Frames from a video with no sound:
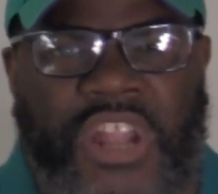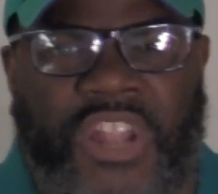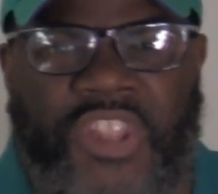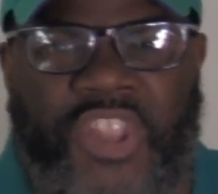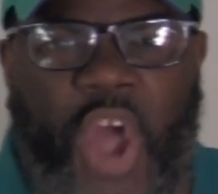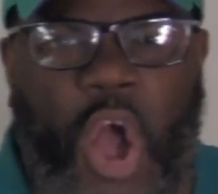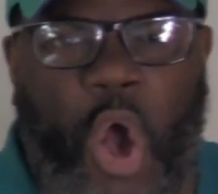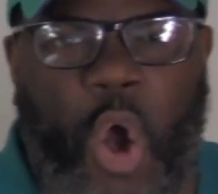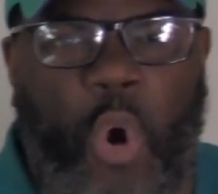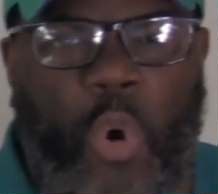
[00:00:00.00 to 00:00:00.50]

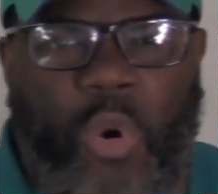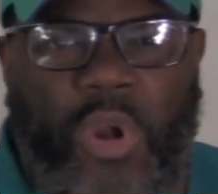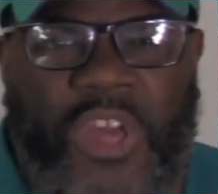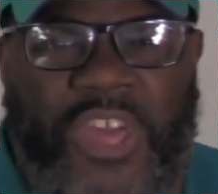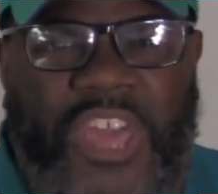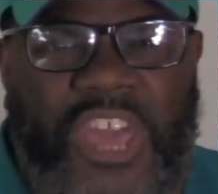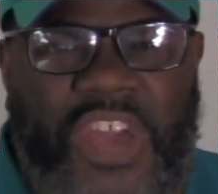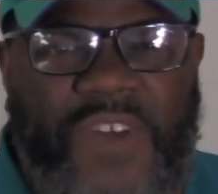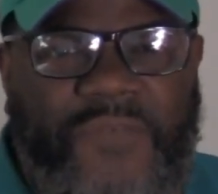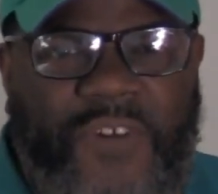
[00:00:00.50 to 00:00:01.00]
Don't
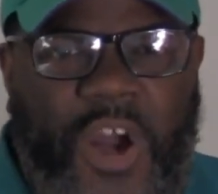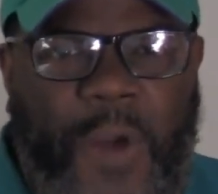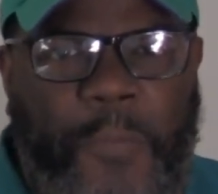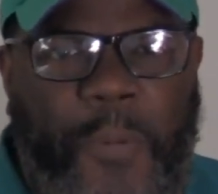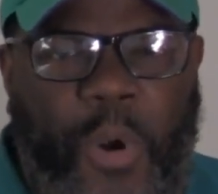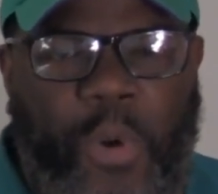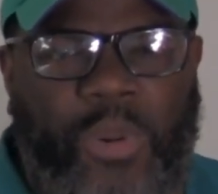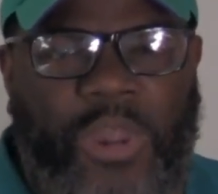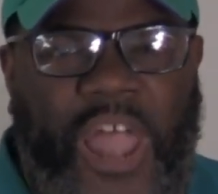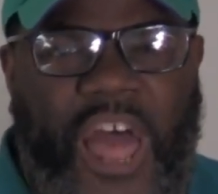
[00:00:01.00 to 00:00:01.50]
give up
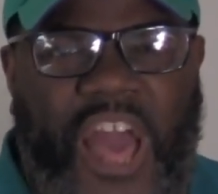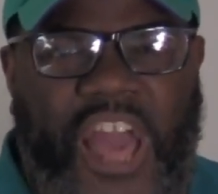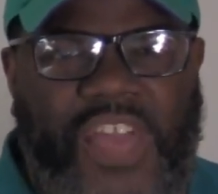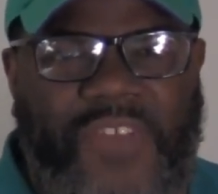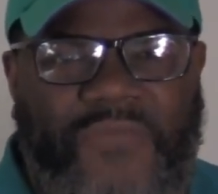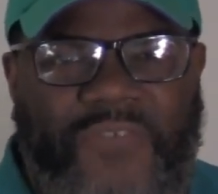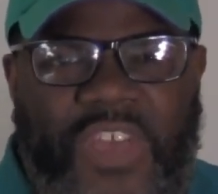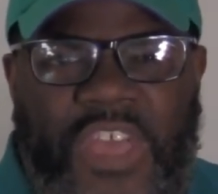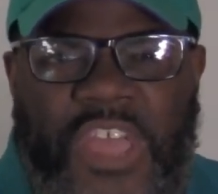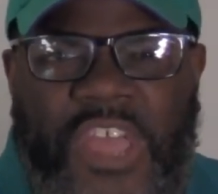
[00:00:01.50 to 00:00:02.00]
on
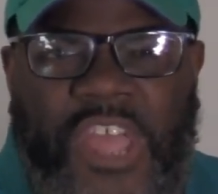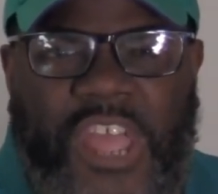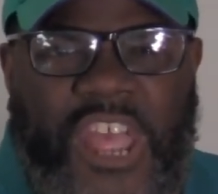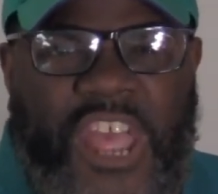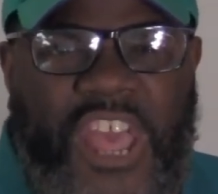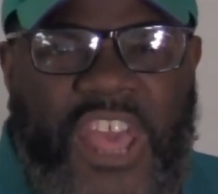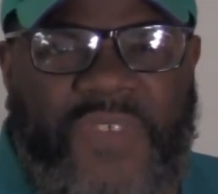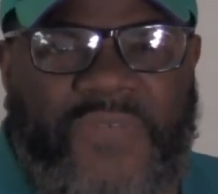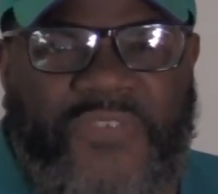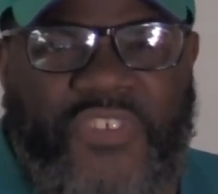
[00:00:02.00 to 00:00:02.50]
life.
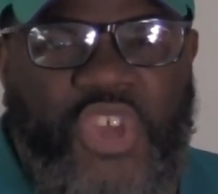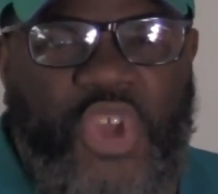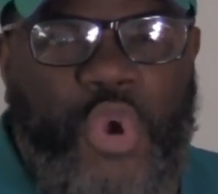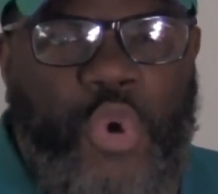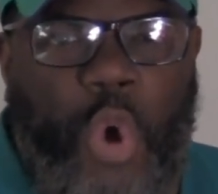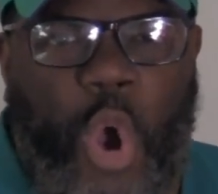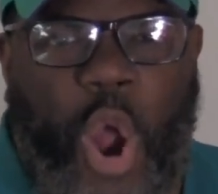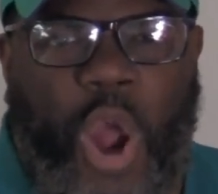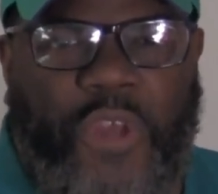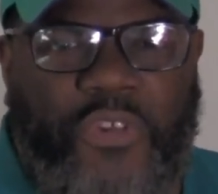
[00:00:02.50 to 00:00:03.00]
If you
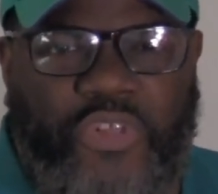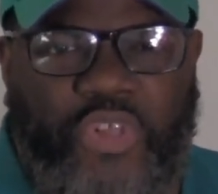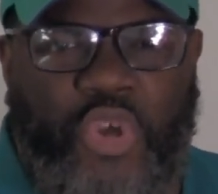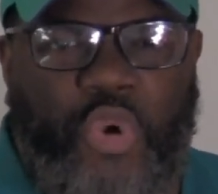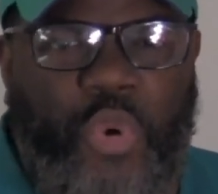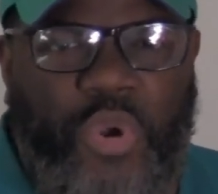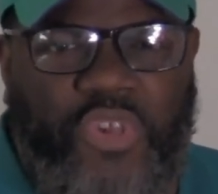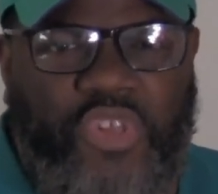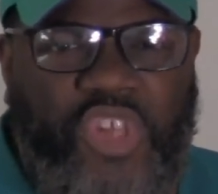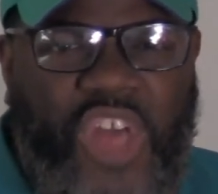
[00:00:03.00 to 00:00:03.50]
are
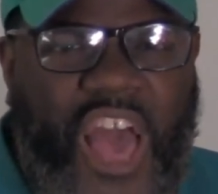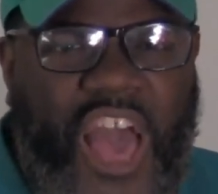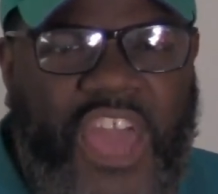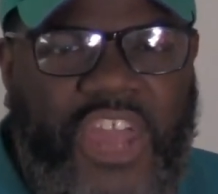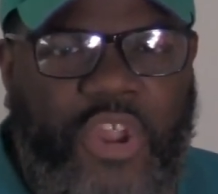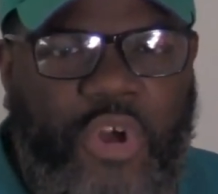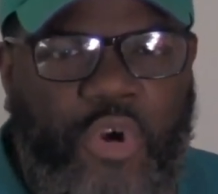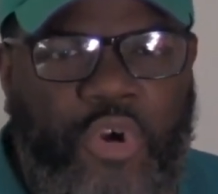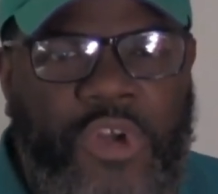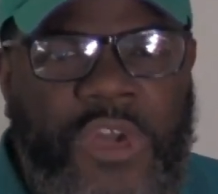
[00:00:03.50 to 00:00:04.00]

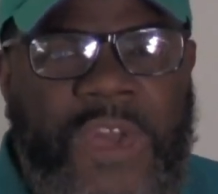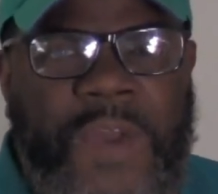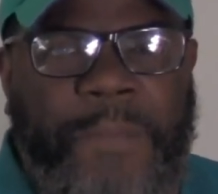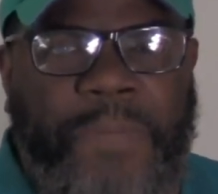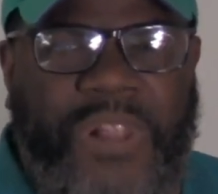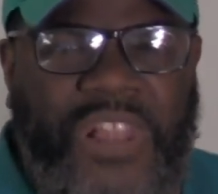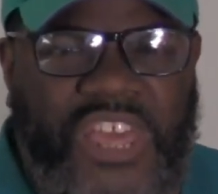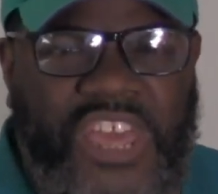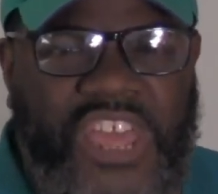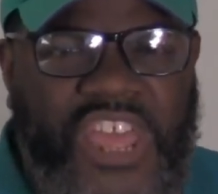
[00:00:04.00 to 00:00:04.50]
suicidal,
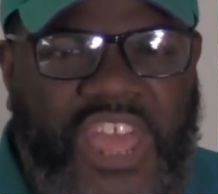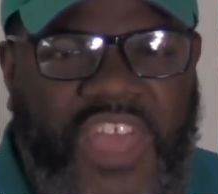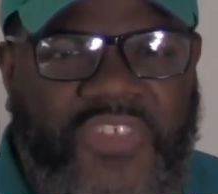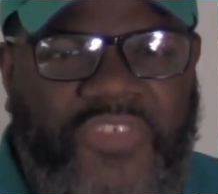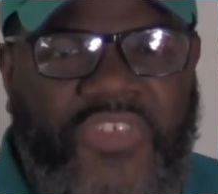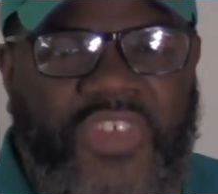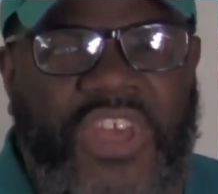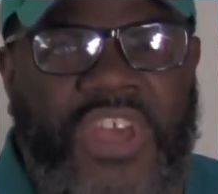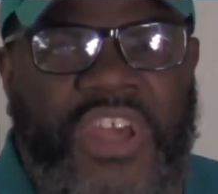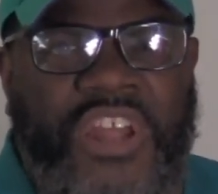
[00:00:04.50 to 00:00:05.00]

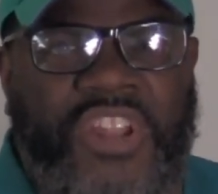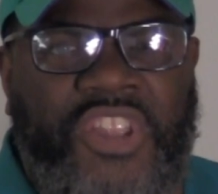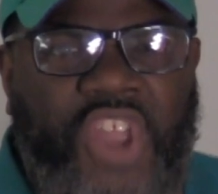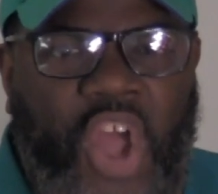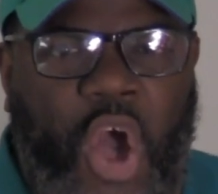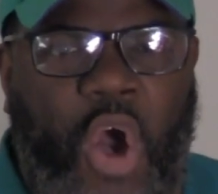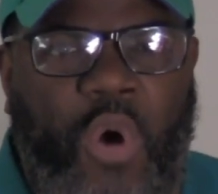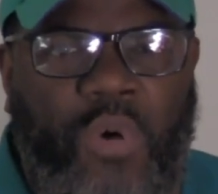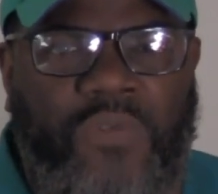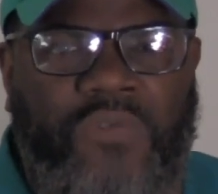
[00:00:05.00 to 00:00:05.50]
please
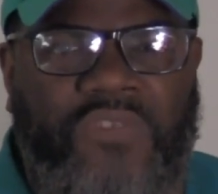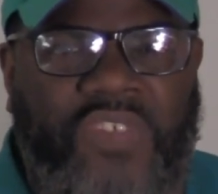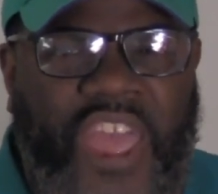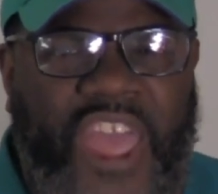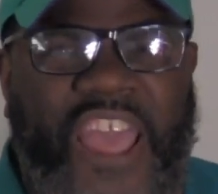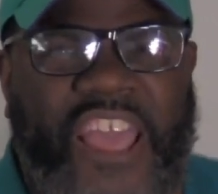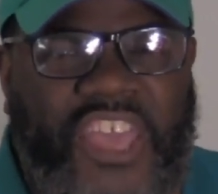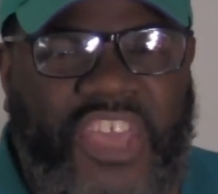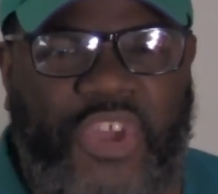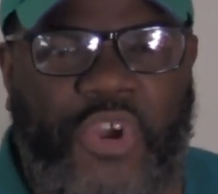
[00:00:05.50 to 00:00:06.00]
don't
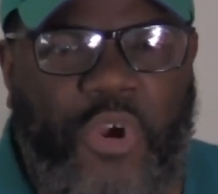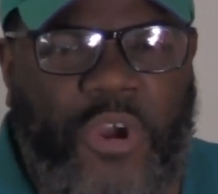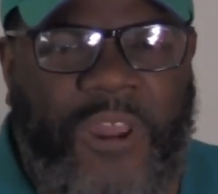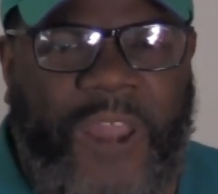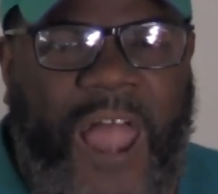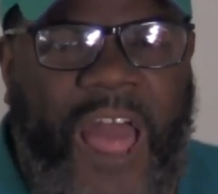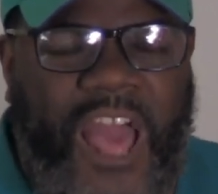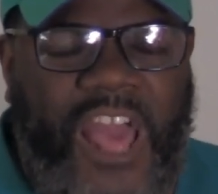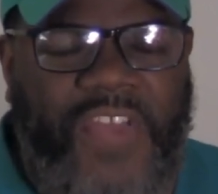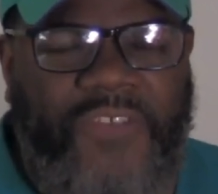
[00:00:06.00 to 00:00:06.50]
take your
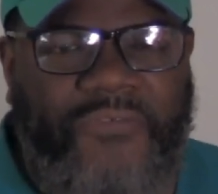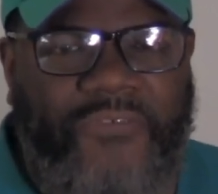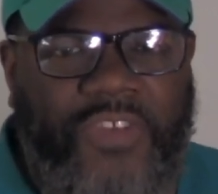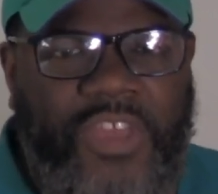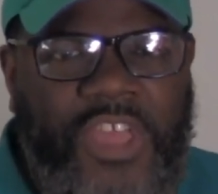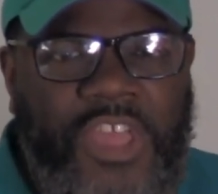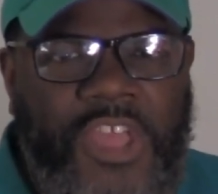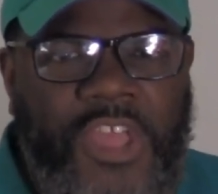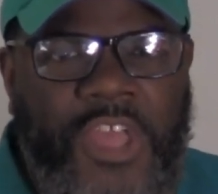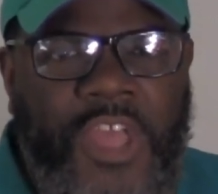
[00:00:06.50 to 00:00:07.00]
life
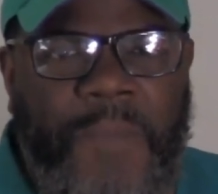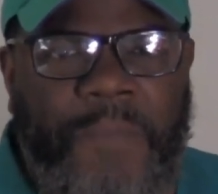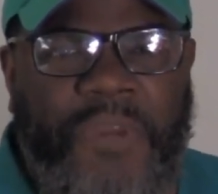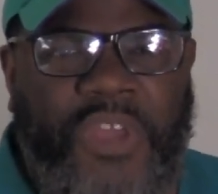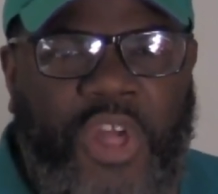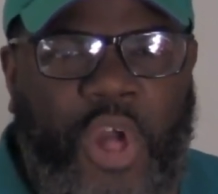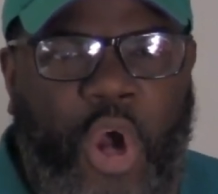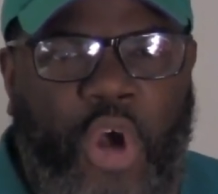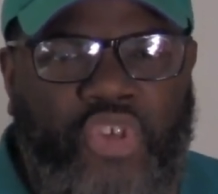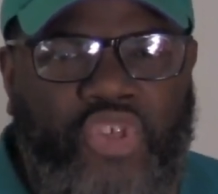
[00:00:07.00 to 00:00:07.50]

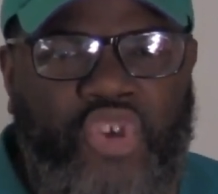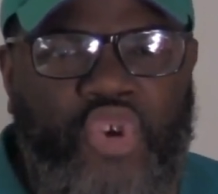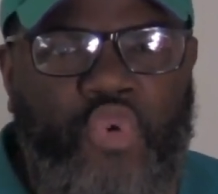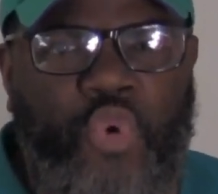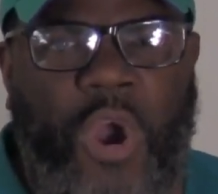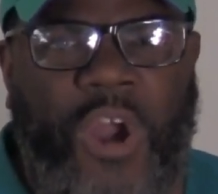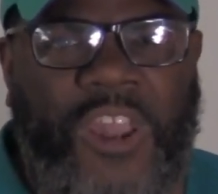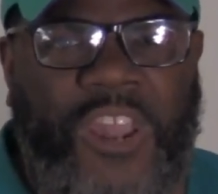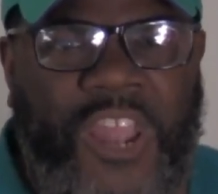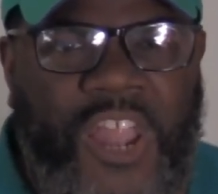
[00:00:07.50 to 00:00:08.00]
because
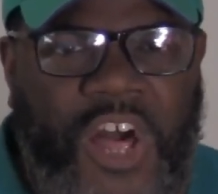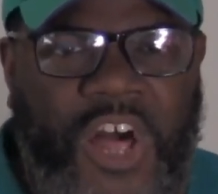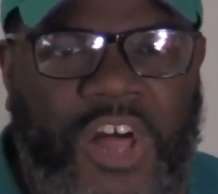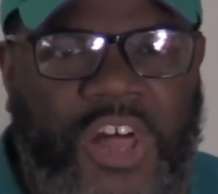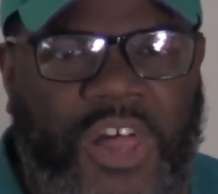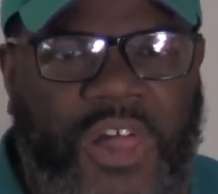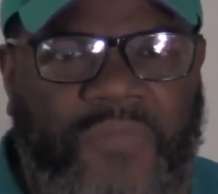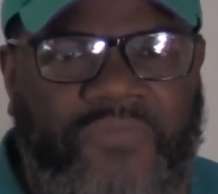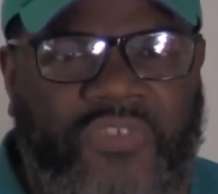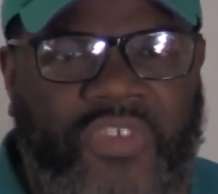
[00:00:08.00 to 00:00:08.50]
you are
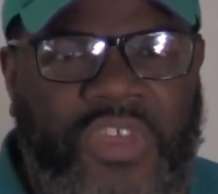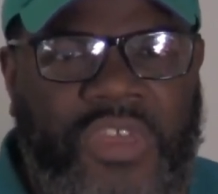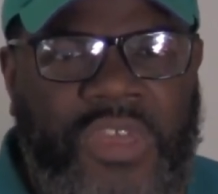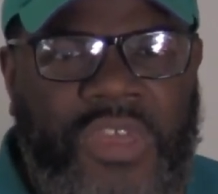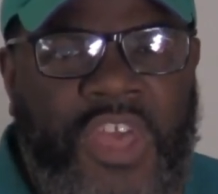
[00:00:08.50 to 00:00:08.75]
loved.